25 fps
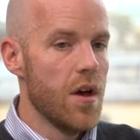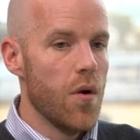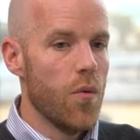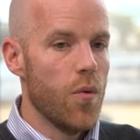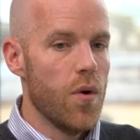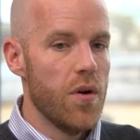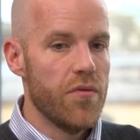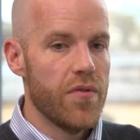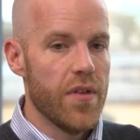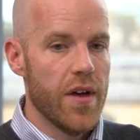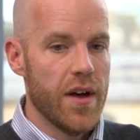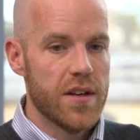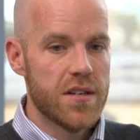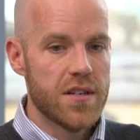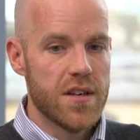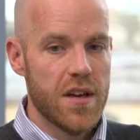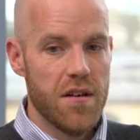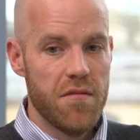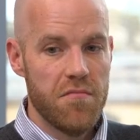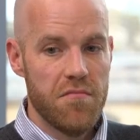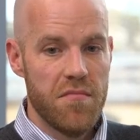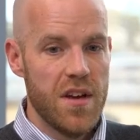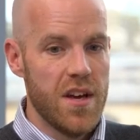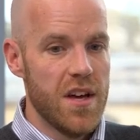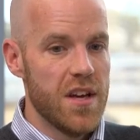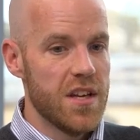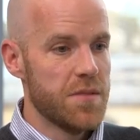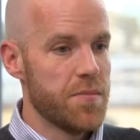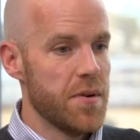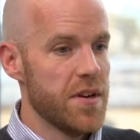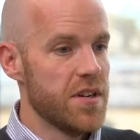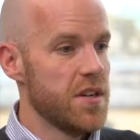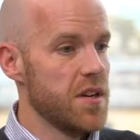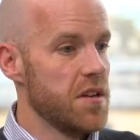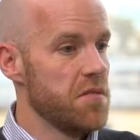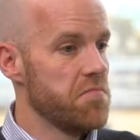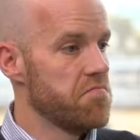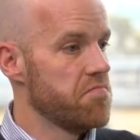with that.
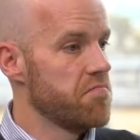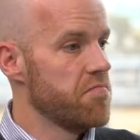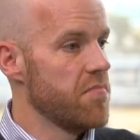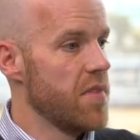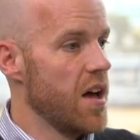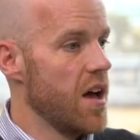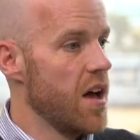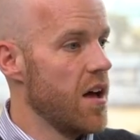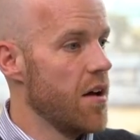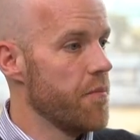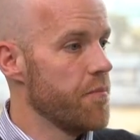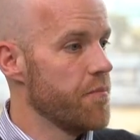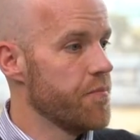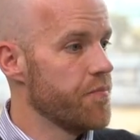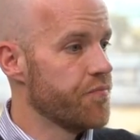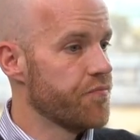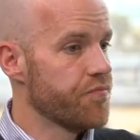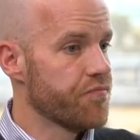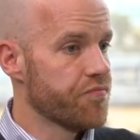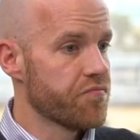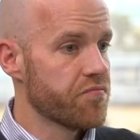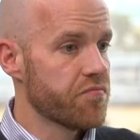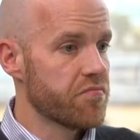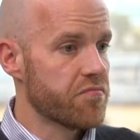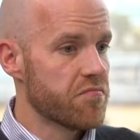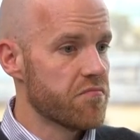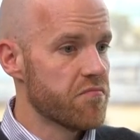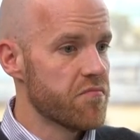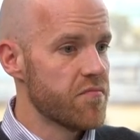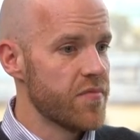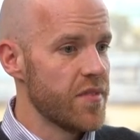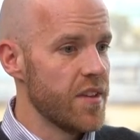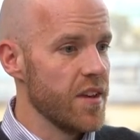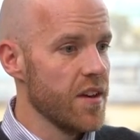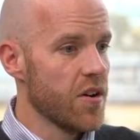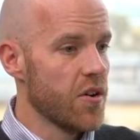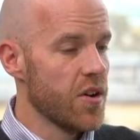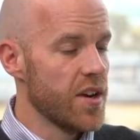Especially a
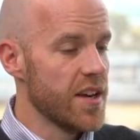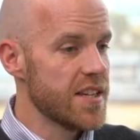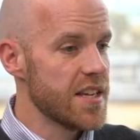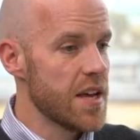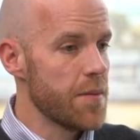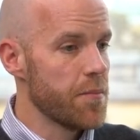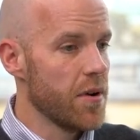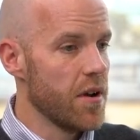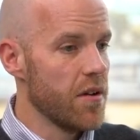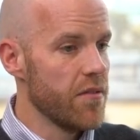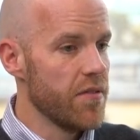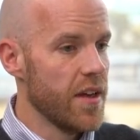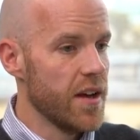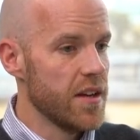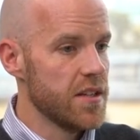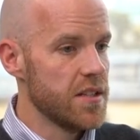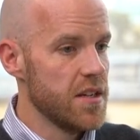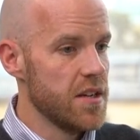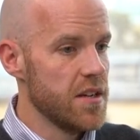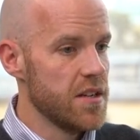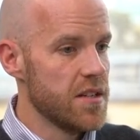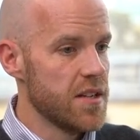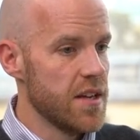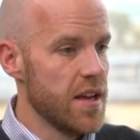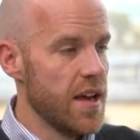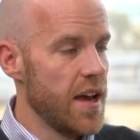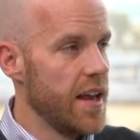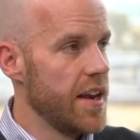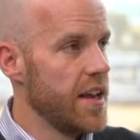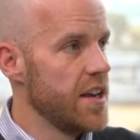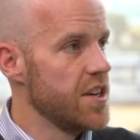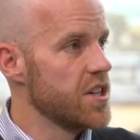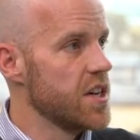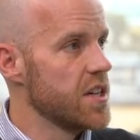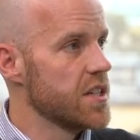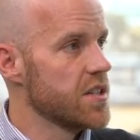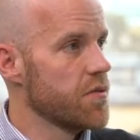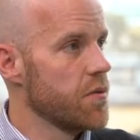good example of that is
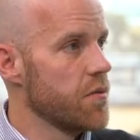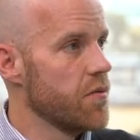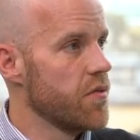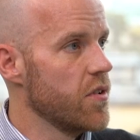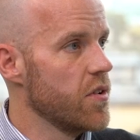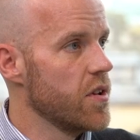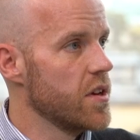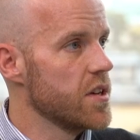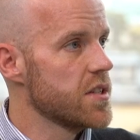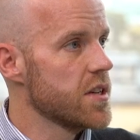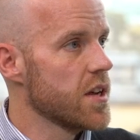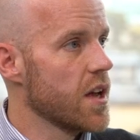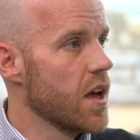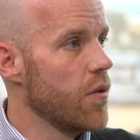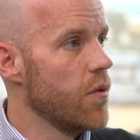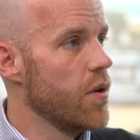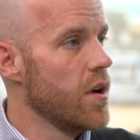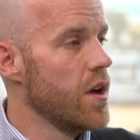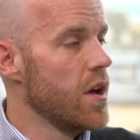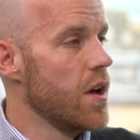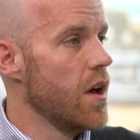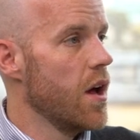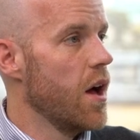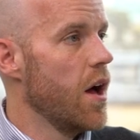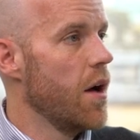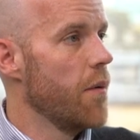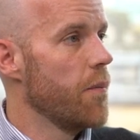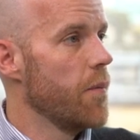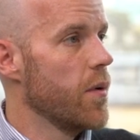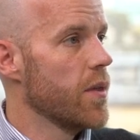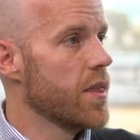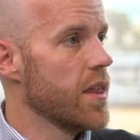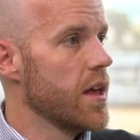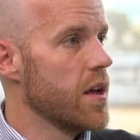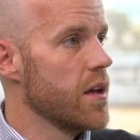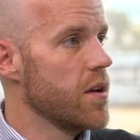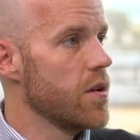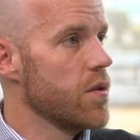NHS from a few years ago,
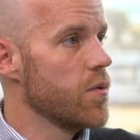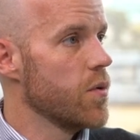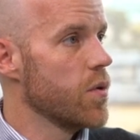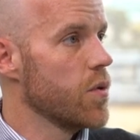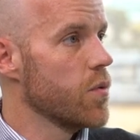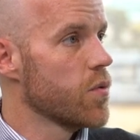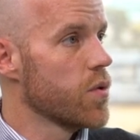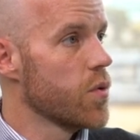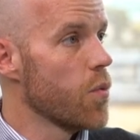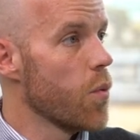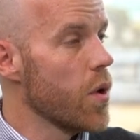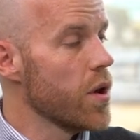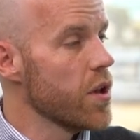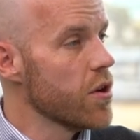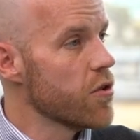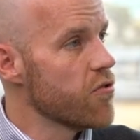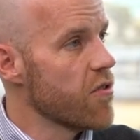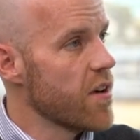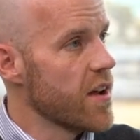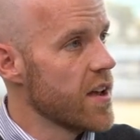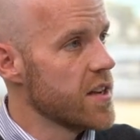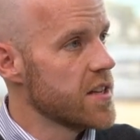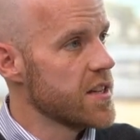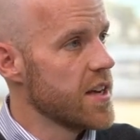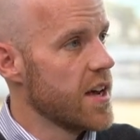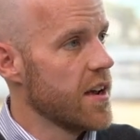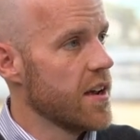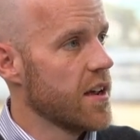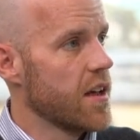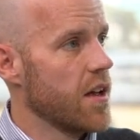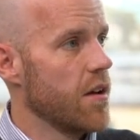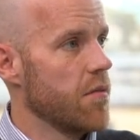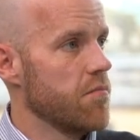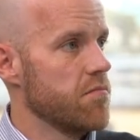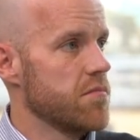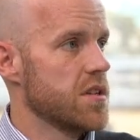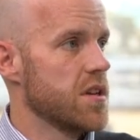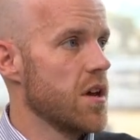where the WannaCry attack.
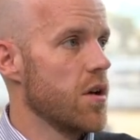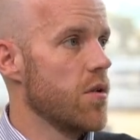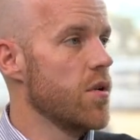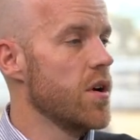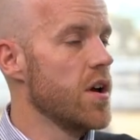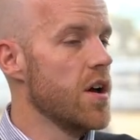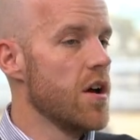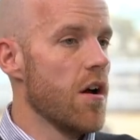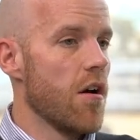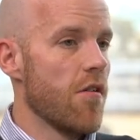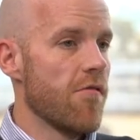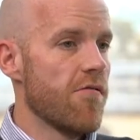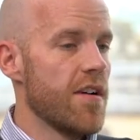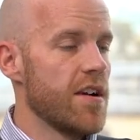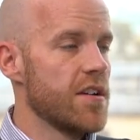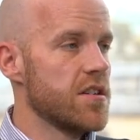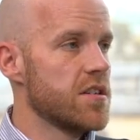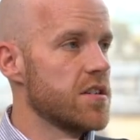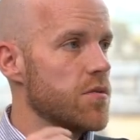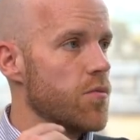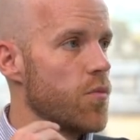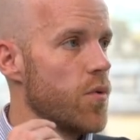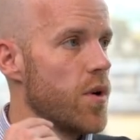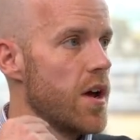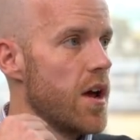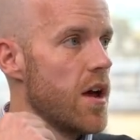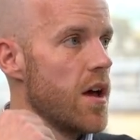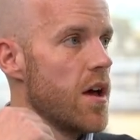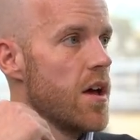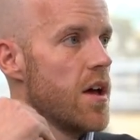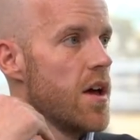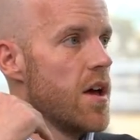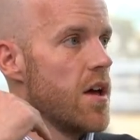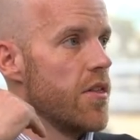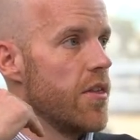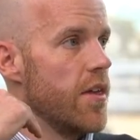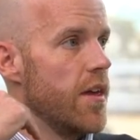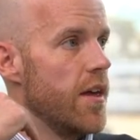So a ransomware
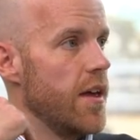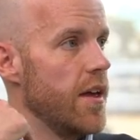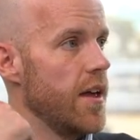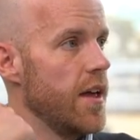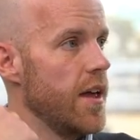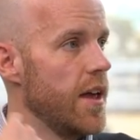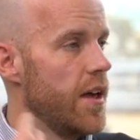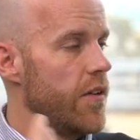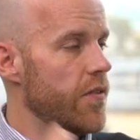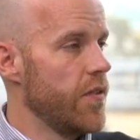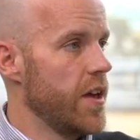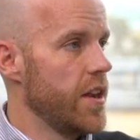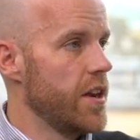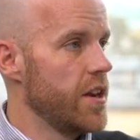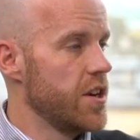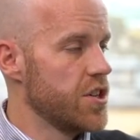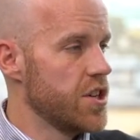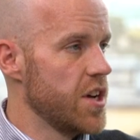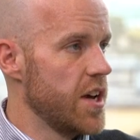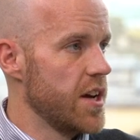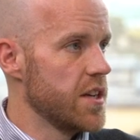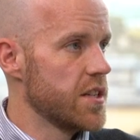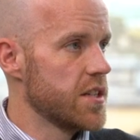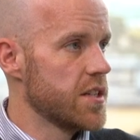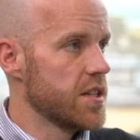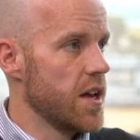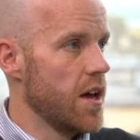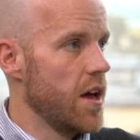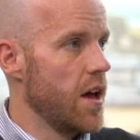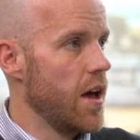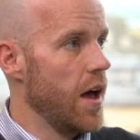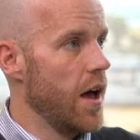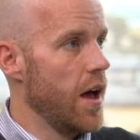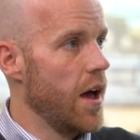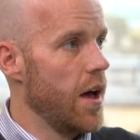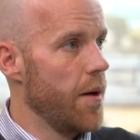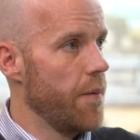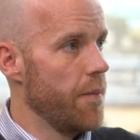that hit the NHS
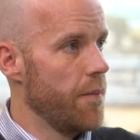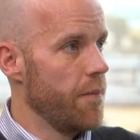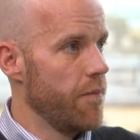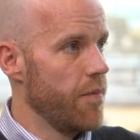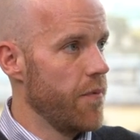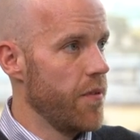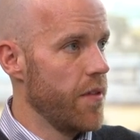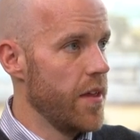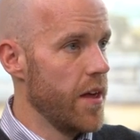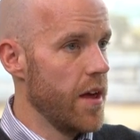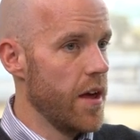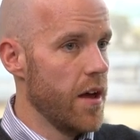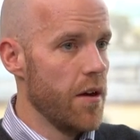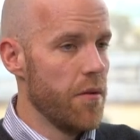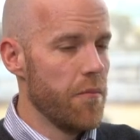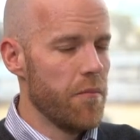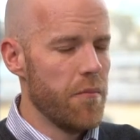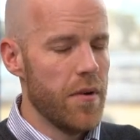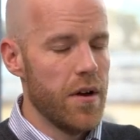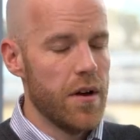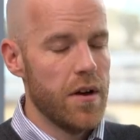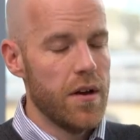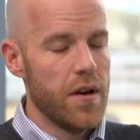there,